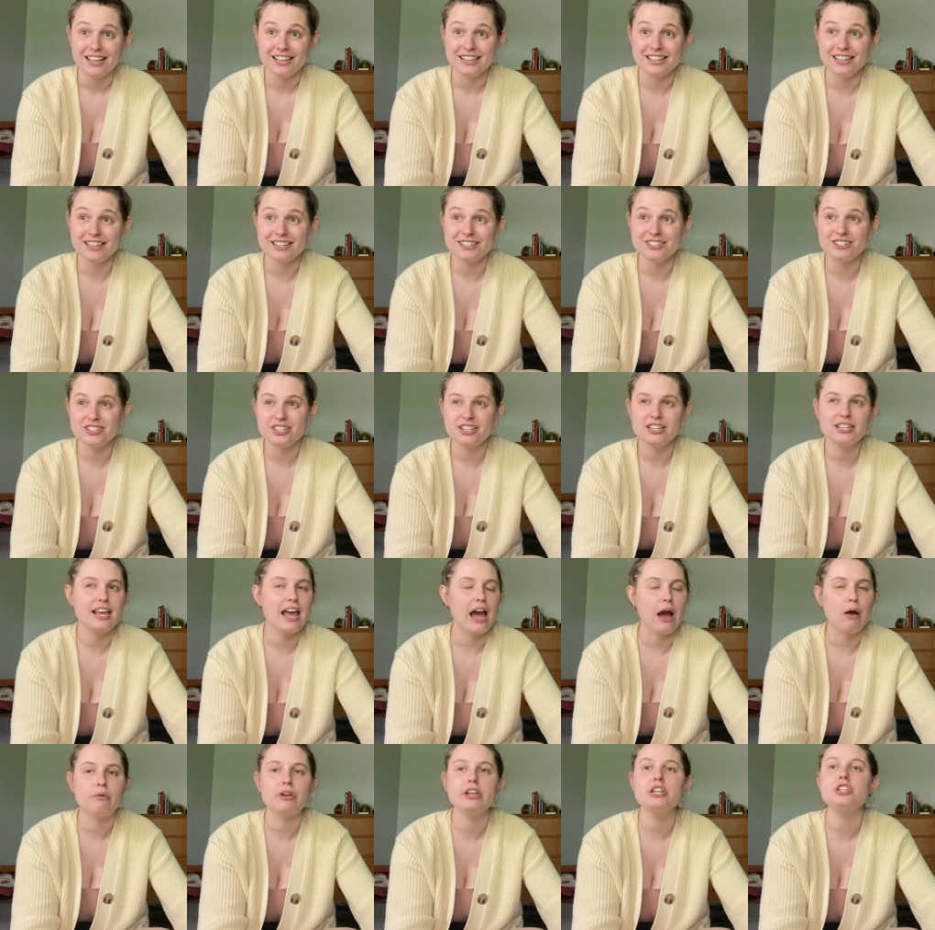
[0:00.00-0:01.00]
And she's like,
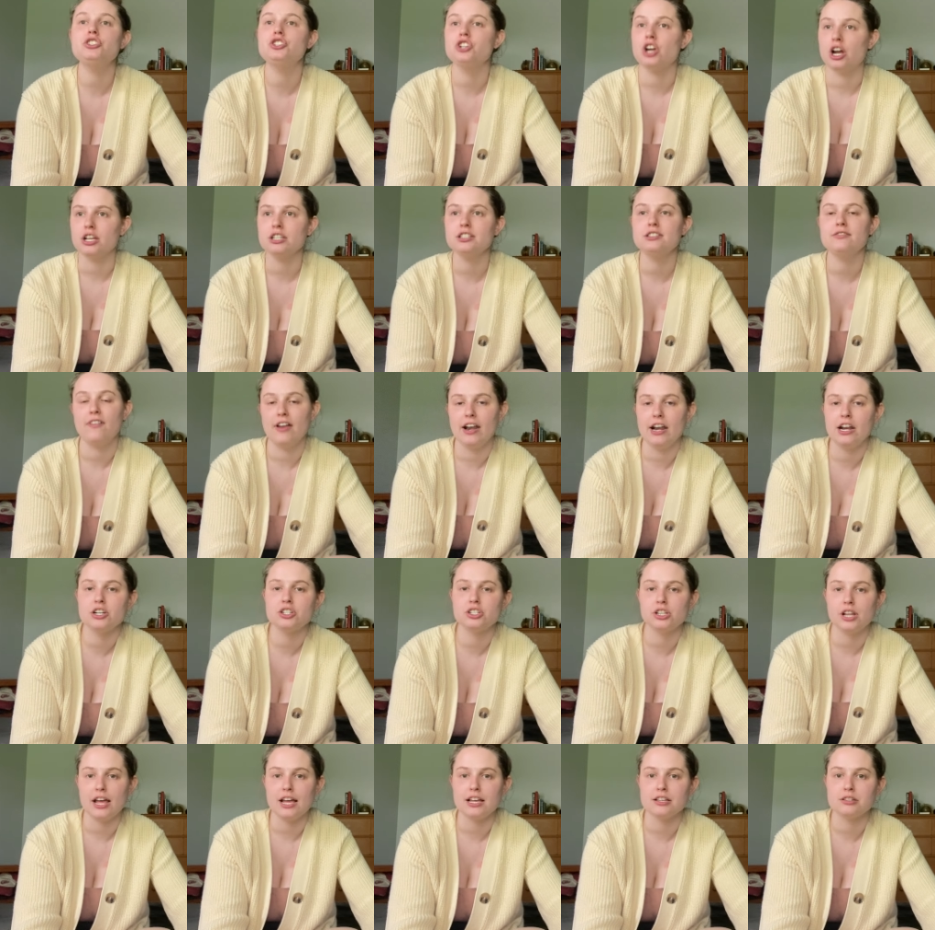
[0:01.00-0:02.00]
yeah, we just
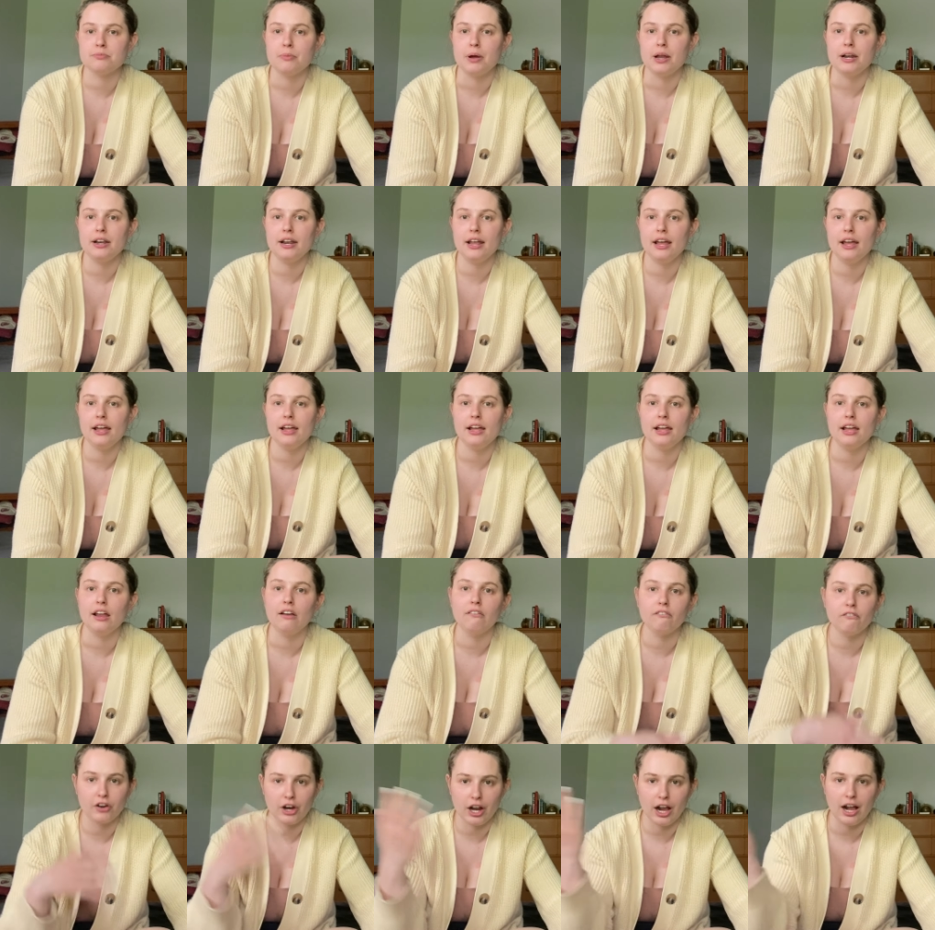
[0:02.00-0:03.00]
finished last Monday.
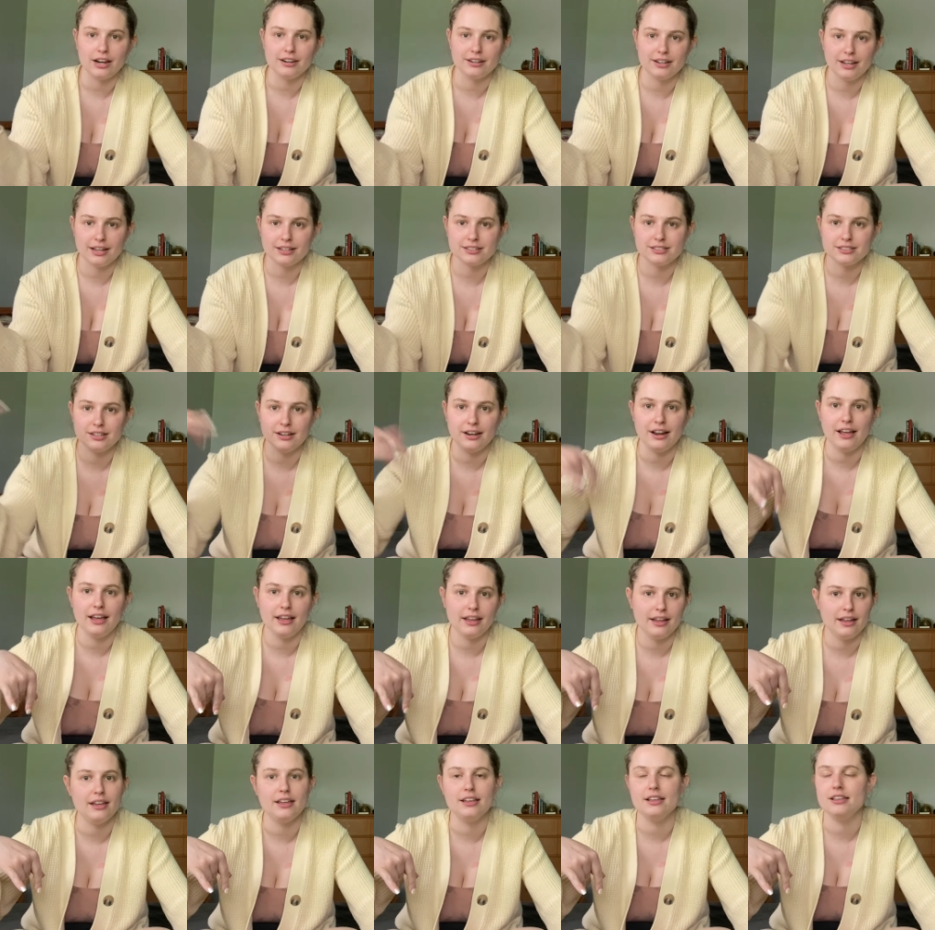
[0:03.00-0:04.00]
And for context,
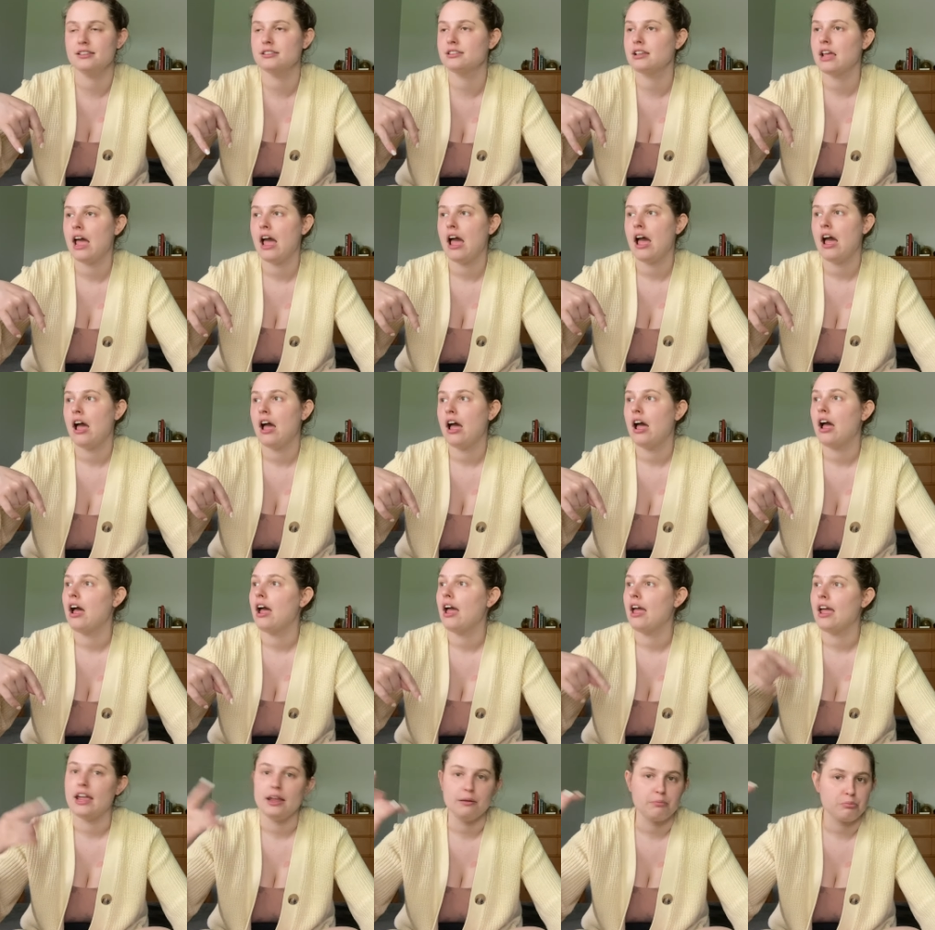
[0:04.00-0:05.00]
today is
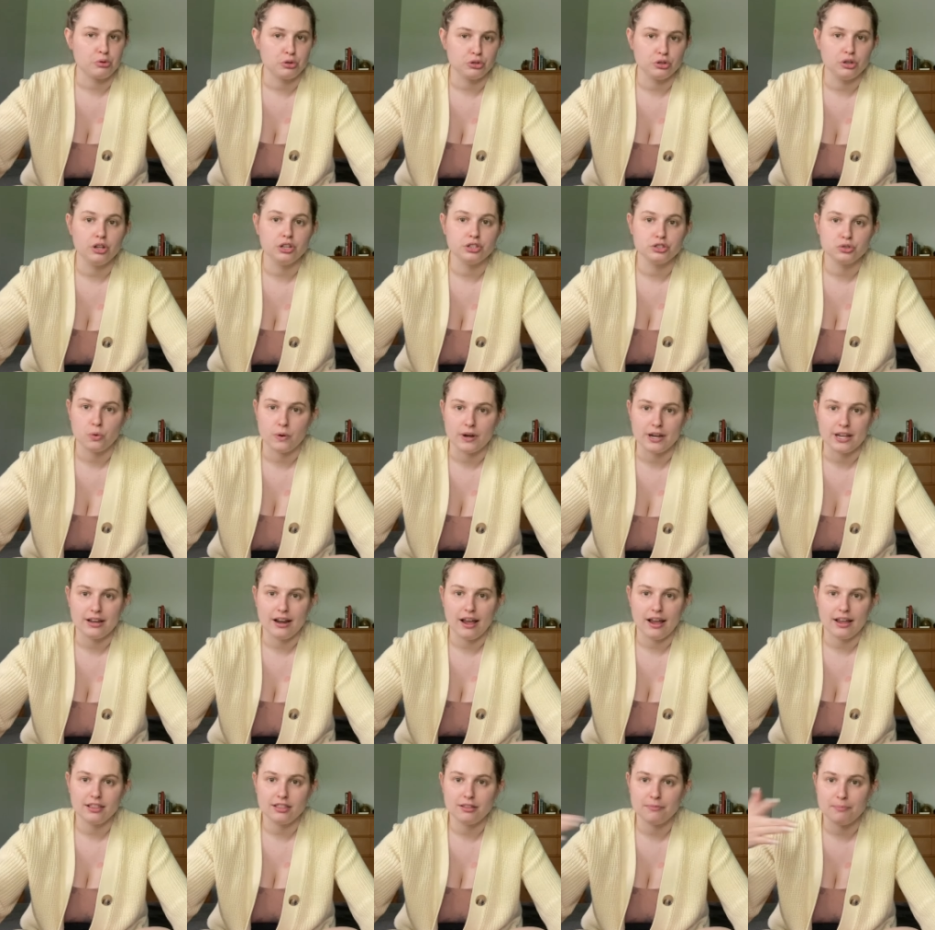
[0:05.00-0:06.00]
April
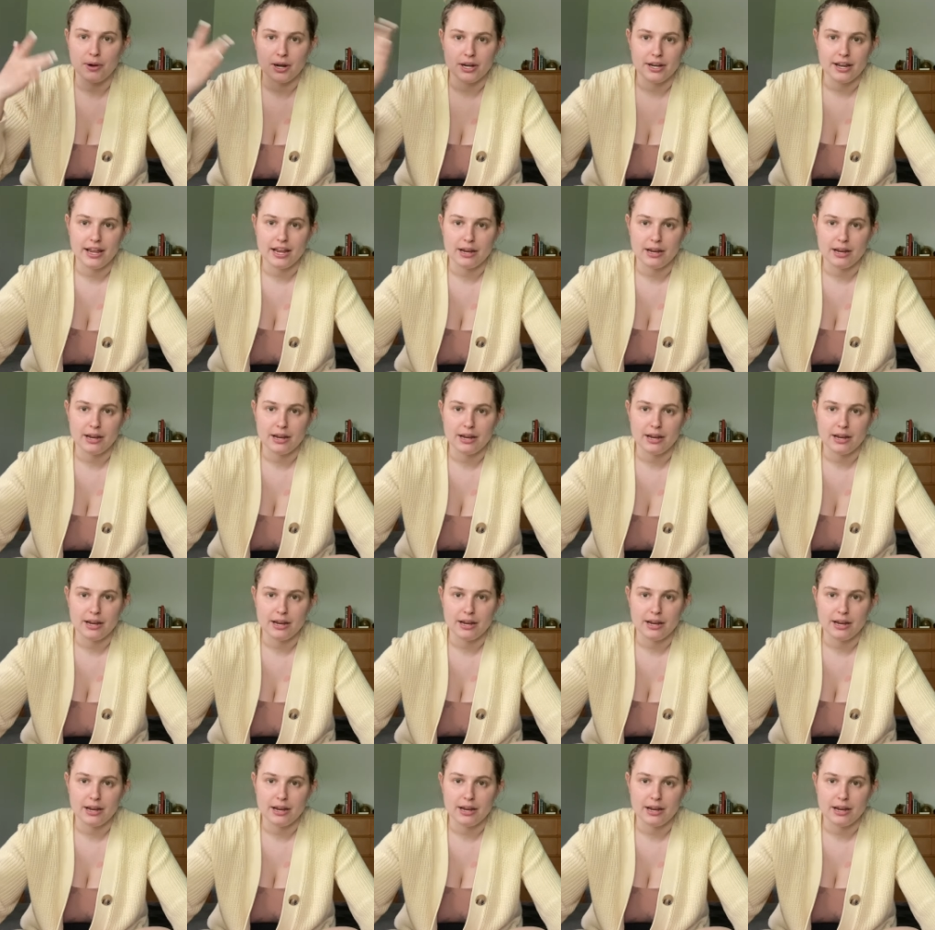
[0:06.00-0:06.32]
twenty-ninth, Monday,